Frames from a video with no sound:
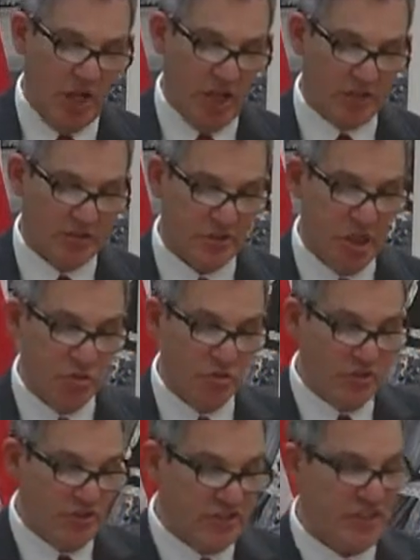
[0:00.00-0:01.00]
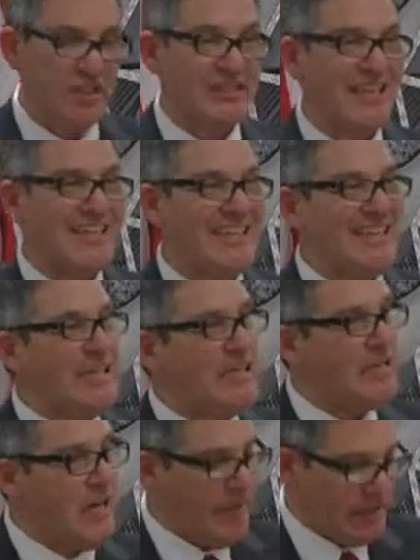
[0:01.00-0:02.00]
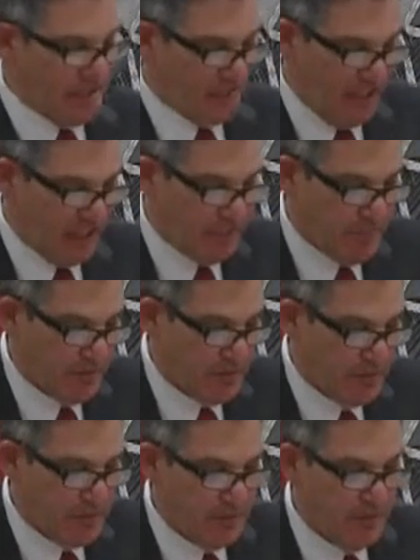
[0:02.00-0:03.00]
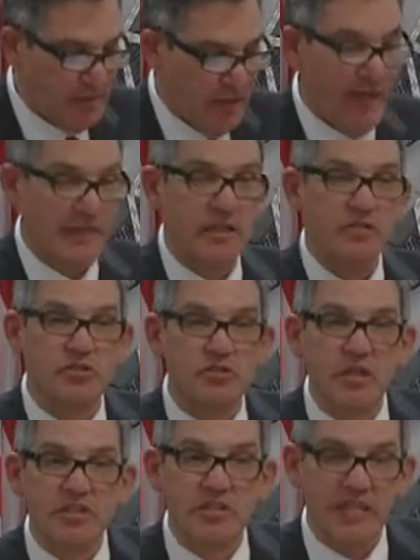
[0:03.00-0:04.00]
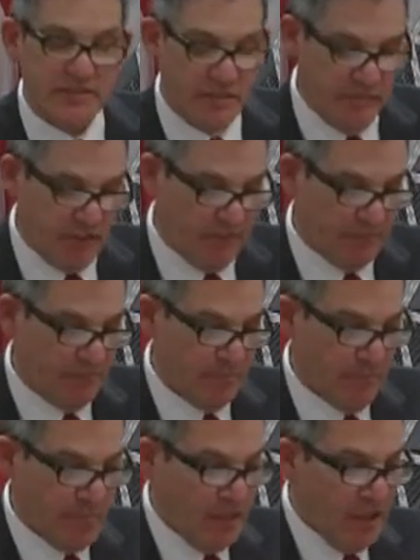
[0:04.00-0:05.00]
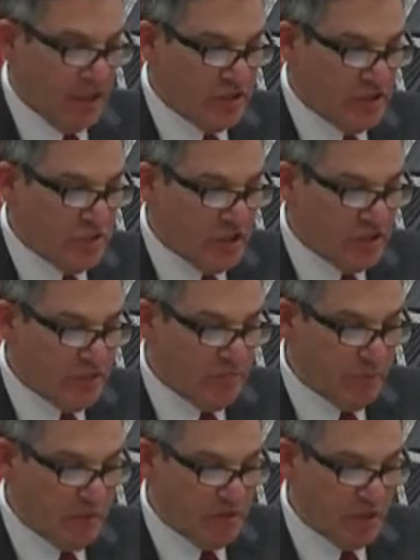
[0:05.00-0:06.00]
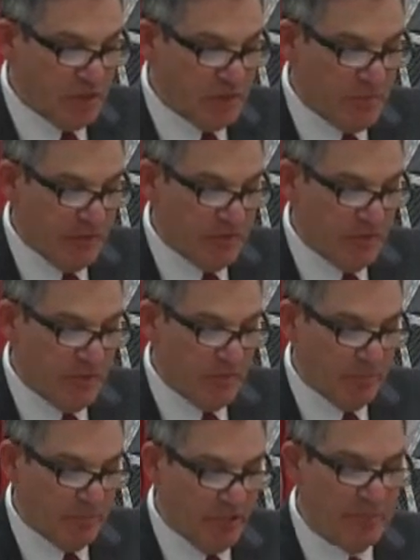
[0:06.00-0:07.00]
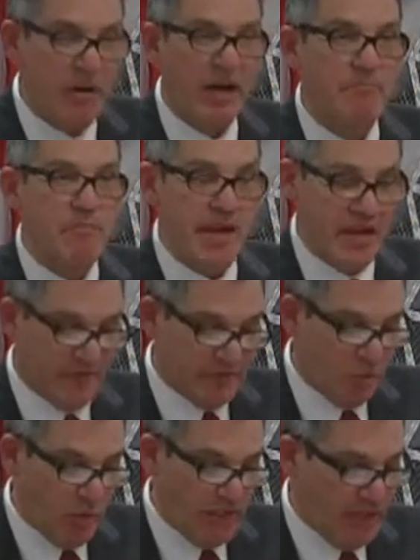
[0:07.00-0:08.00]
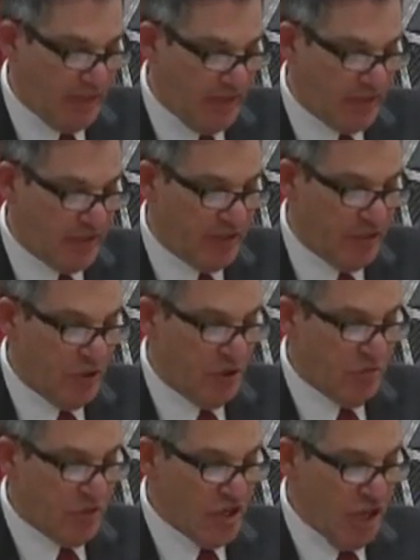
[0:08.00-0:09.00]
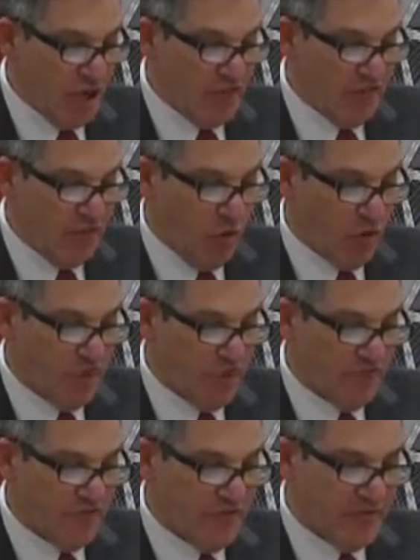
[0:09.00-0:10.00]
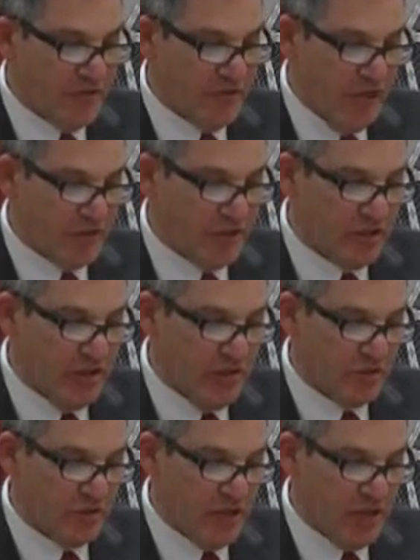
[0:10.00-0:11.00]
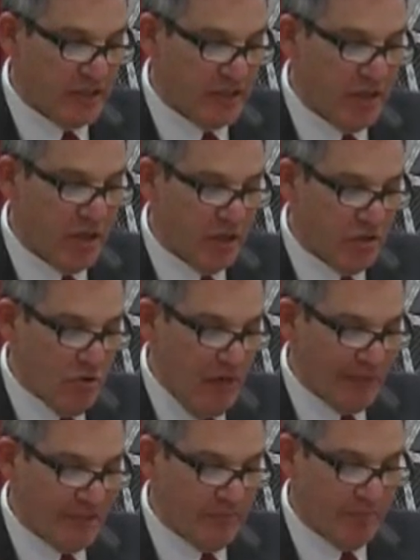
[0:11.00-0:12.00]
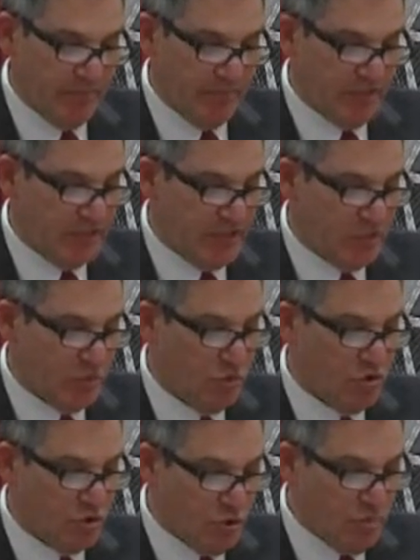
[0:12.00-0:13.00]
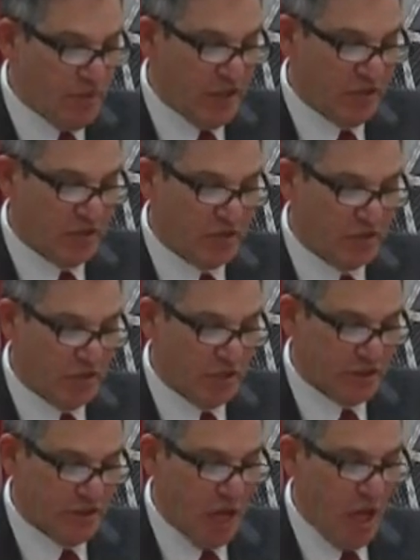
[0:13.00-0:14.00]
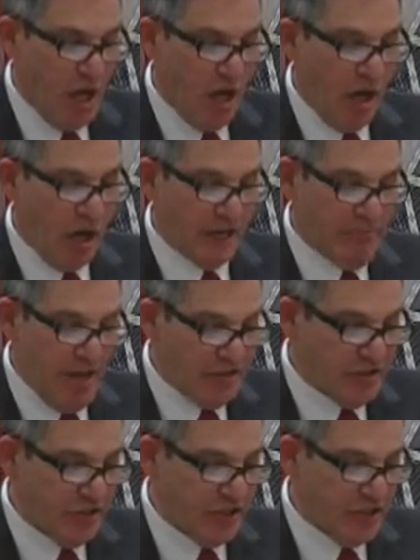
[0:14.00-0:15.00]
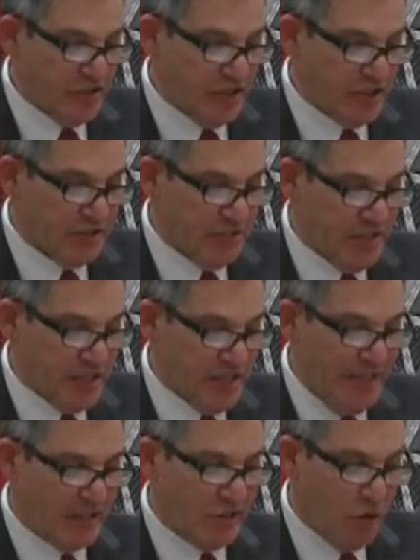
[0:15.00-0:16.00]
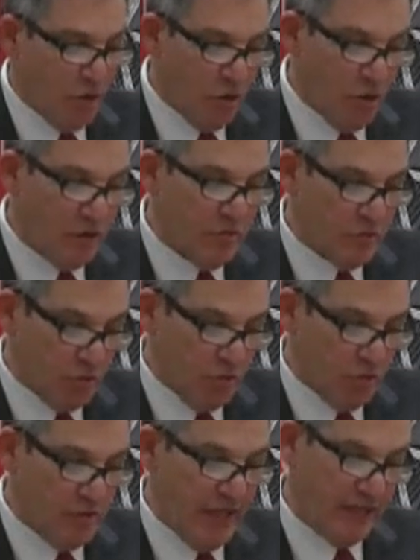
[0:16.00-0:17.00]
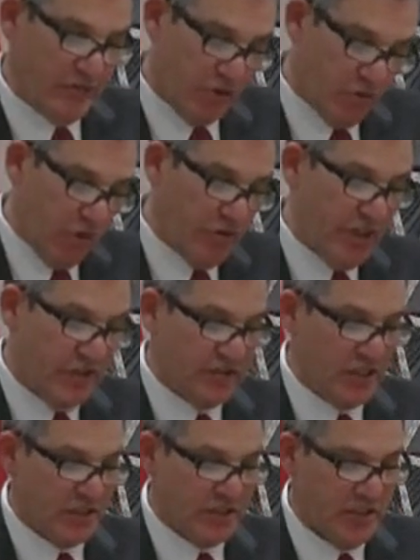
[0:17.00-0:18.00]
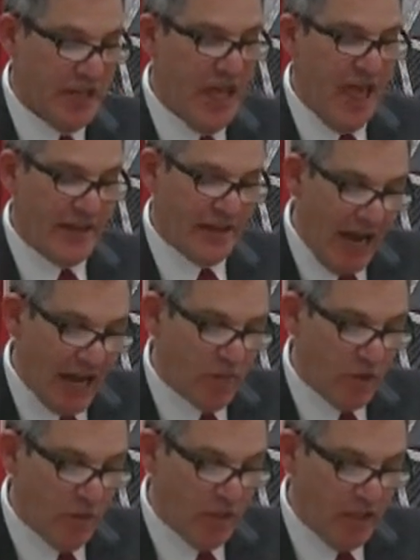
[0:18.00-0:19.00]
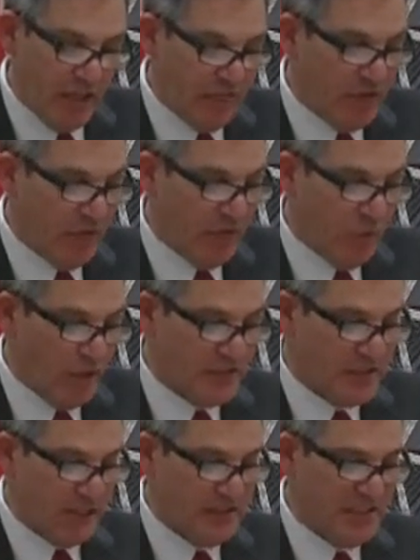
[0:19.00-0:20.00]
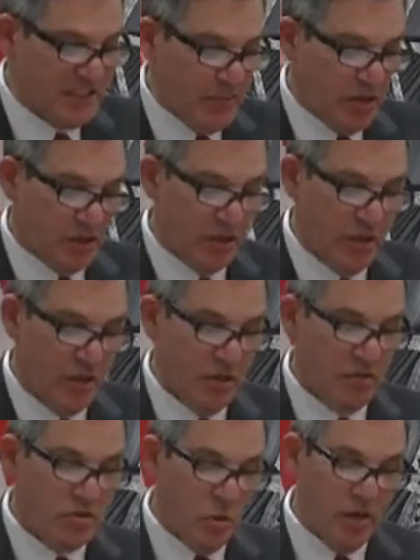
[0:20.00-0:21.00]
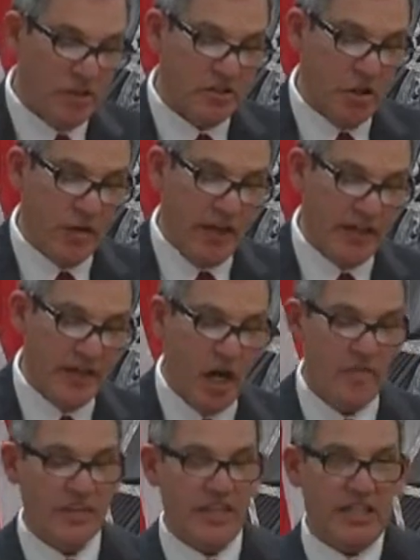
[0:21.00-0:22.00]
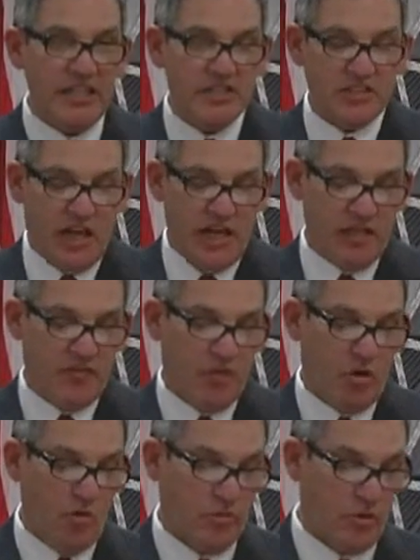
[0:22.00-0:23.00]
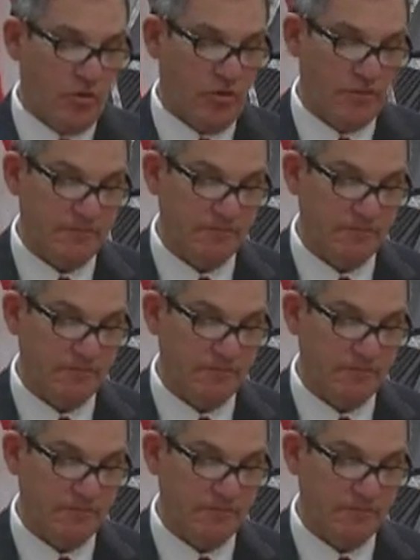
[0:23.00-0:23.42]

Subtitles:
to facilitate economic development and construction activity. Construction improvements are expected to be completed by May of 2011. Regarding the $450,000 Caltrans grant implementation, will soon be under construction on major intersection median at Cole Road and Scaroni intersection and Highway 111 on the west side, similar to what is located on the east side of Cole Road,